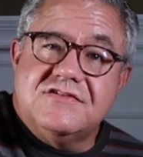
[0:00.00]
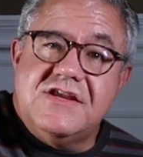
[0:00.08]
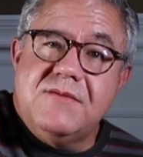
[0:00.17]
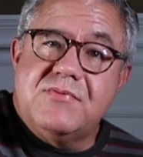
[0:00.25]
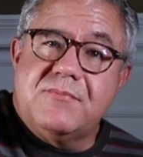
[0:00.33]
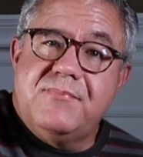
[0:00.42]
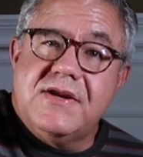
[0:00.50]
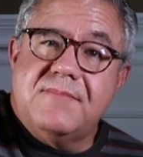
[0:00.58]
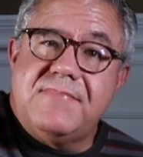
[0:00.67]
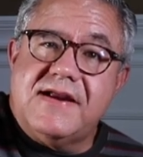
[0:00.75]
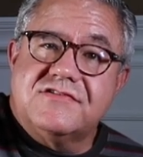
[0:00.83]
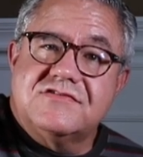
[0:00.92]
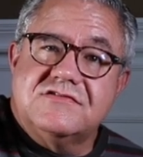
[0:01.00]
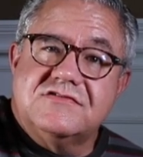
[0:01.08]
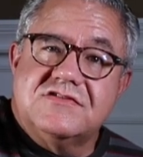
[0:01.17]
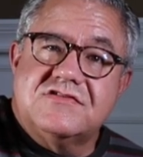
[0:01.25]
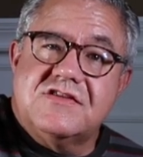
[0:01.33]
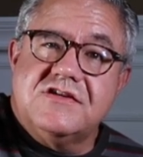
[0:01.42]
keep your pick bouncing.
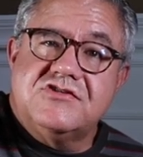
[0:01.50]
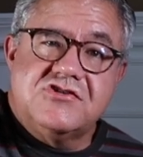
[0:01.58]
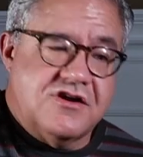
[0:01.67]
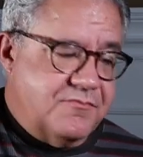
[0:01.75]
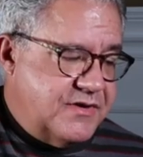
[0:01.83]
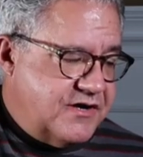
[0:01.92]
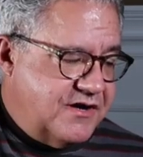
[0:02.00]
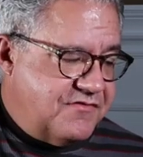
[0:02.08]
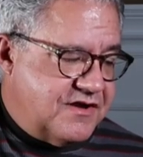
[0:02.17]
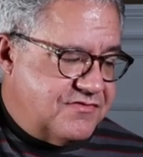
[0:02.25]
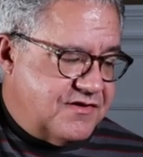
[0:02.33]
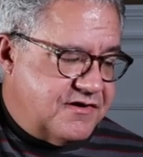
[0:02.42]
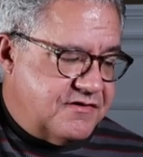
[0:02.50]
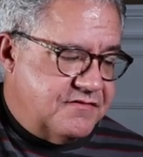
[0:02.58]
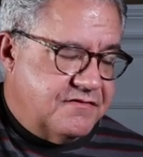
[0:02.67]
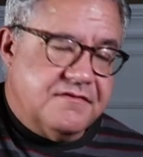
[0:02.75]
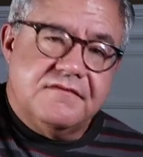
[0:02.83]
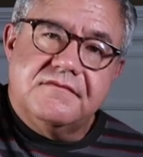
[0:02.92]
Just think Chuck Berry right there.